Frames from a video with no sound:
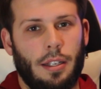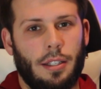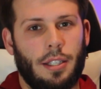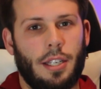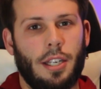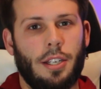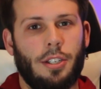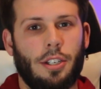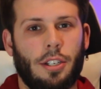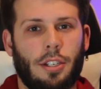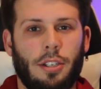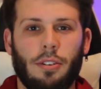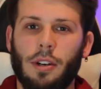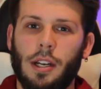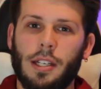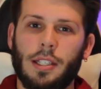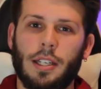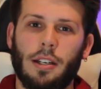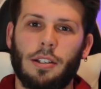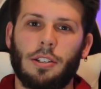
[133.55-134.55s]
teaching you
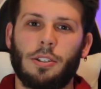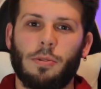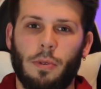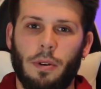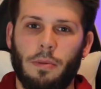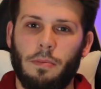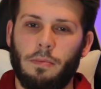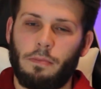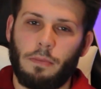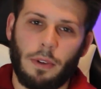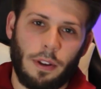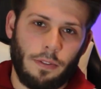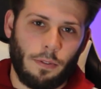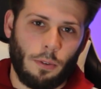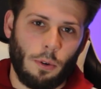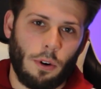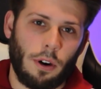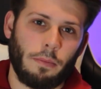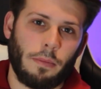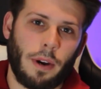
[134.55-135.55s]
guys how to swim
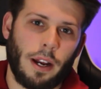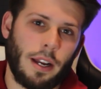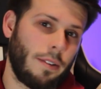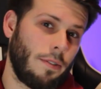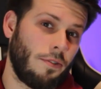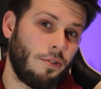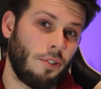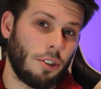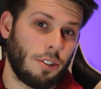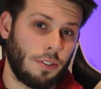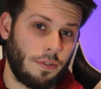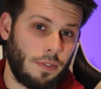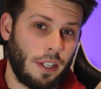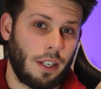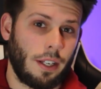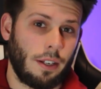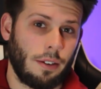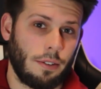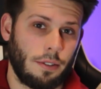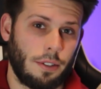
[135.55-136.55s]
before in my first
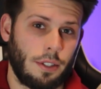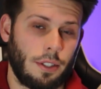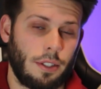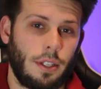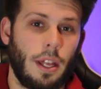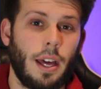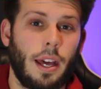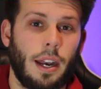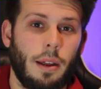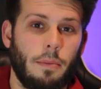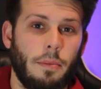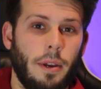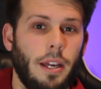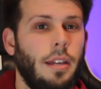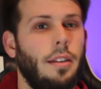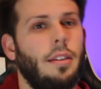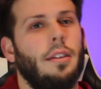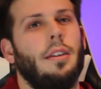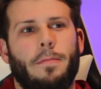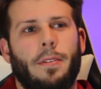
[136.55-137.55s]
videos that I
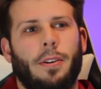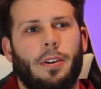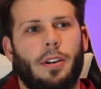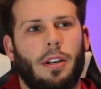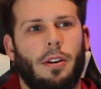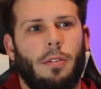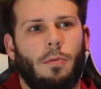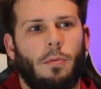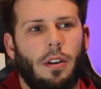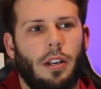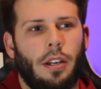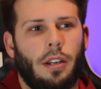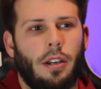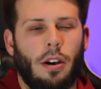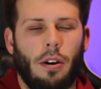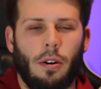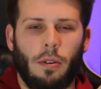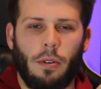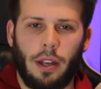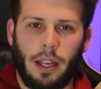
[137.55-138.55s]
made, you're gonna want to
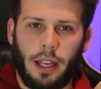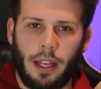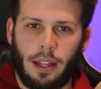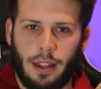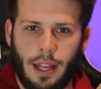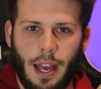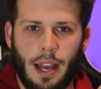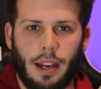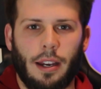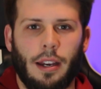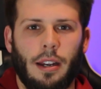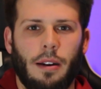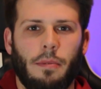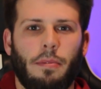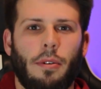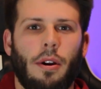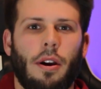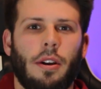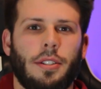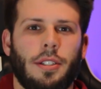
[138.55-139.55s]
go in that kind of
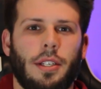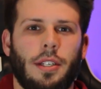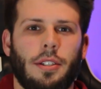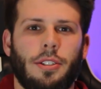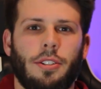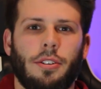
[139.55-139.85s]
process.